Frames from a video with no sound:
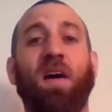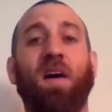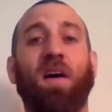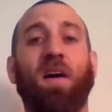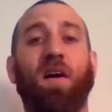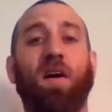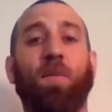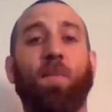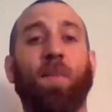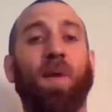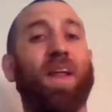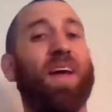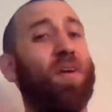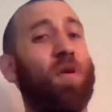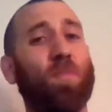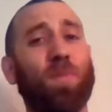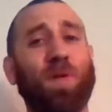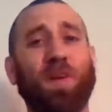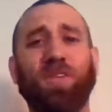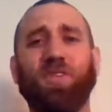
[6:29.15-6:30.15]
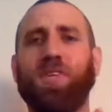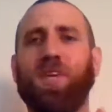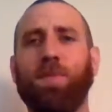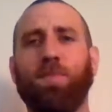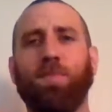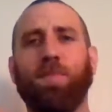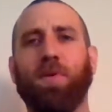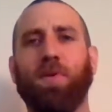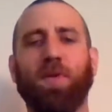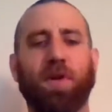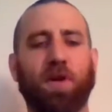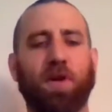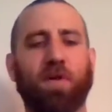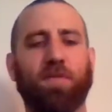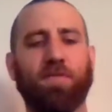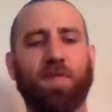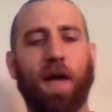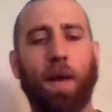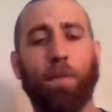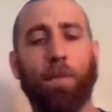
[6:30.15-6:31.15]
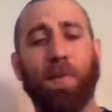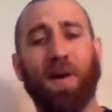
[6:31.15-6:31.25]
And I hope they just keep building off that.